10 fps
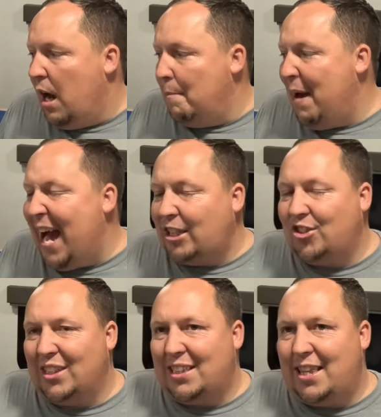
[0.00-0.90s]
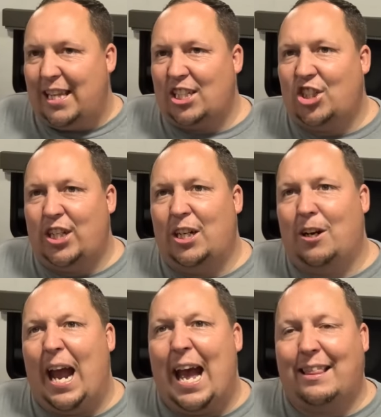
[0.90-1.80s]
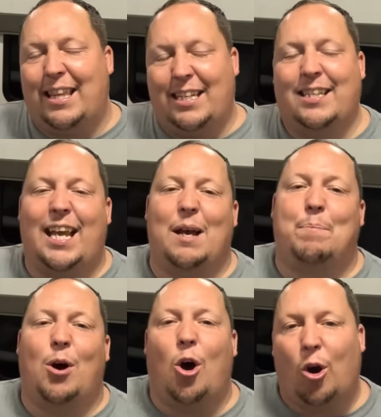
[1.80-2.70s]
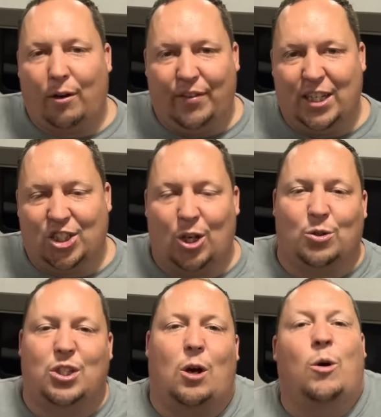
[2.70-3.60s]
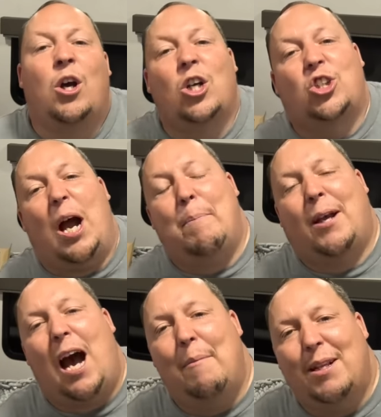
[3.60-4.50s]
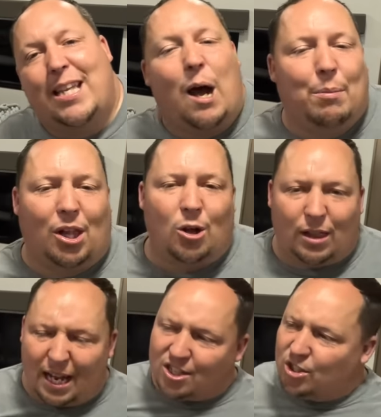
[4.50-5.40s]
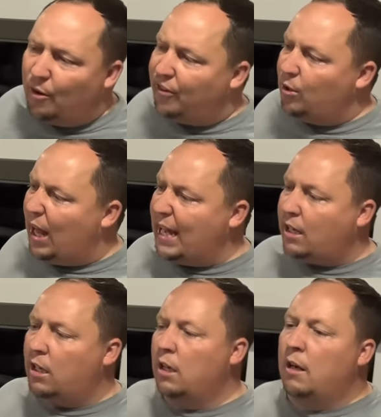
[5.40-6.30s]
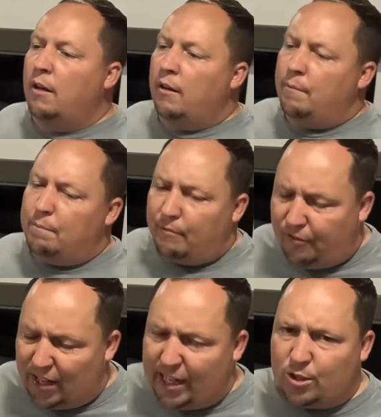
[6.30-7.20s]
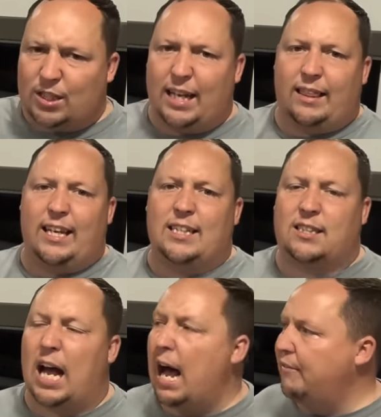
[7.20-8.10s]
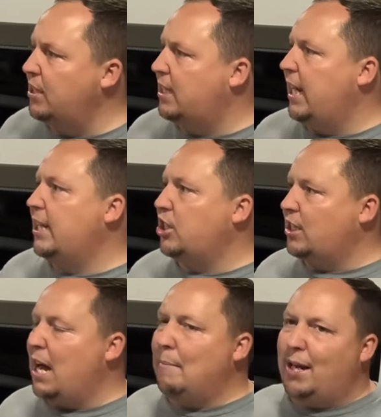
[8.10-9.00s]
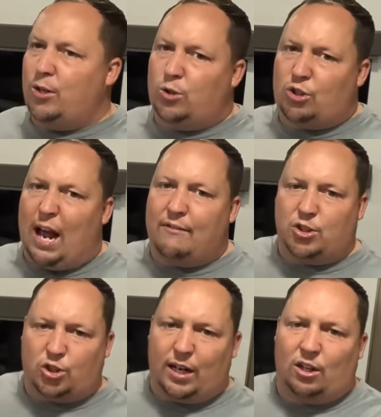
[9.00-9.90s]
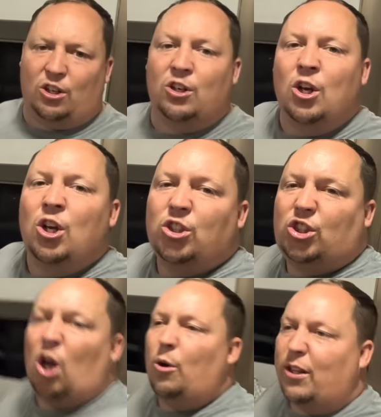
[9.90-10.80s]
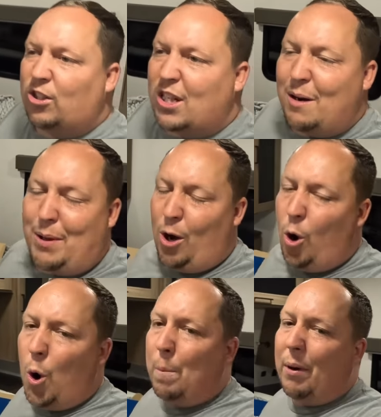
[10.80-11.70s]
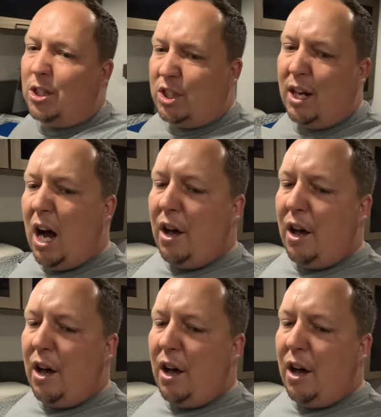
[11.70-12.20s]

a mattress this year at the Tampa RV show. So drop a comment down below. Let us know if you like videos like this. Obviously, I just got my new travel trailer. So there's going to be a whole bunch of